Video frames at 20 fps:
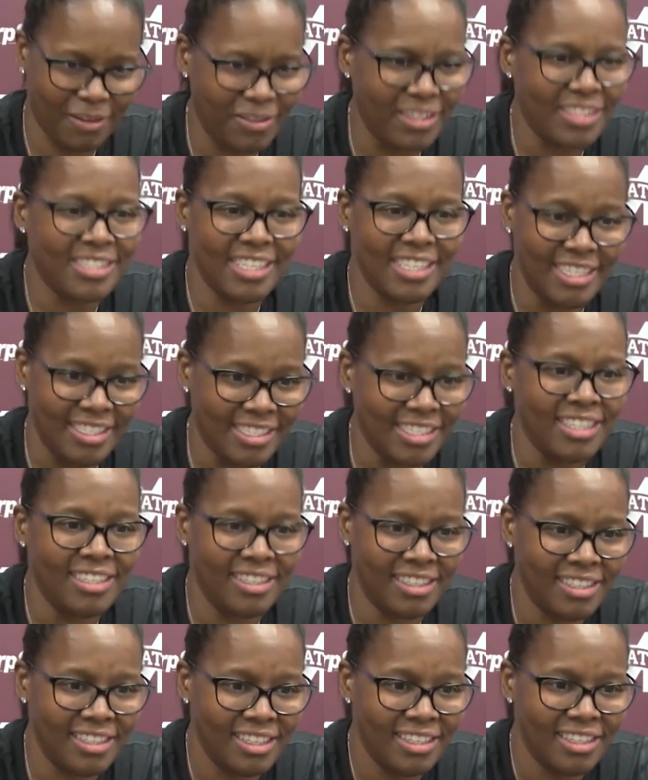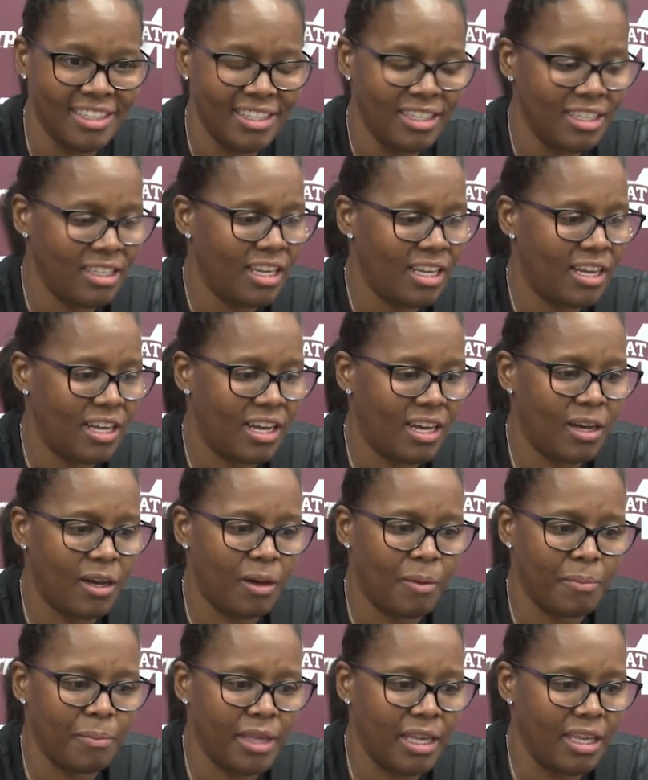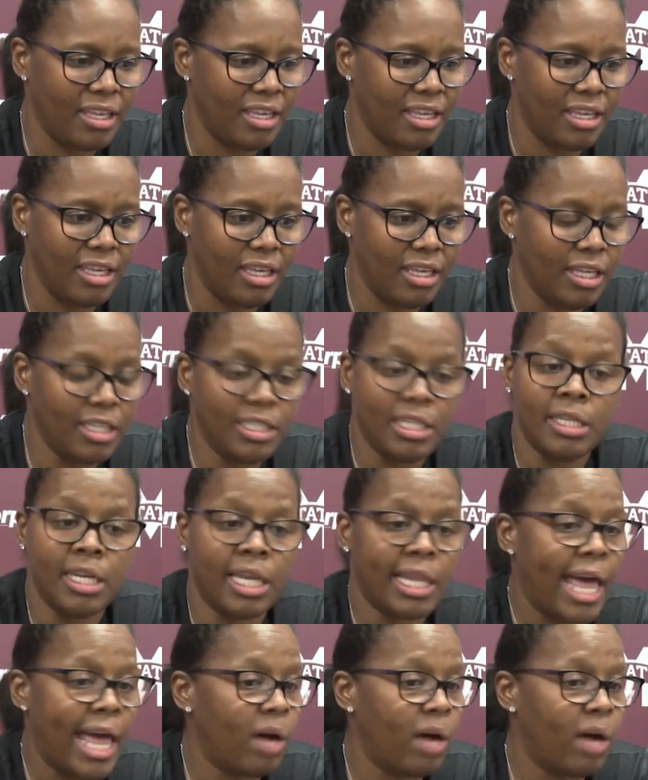inducted into the WNBA Hall of Fame in 2012.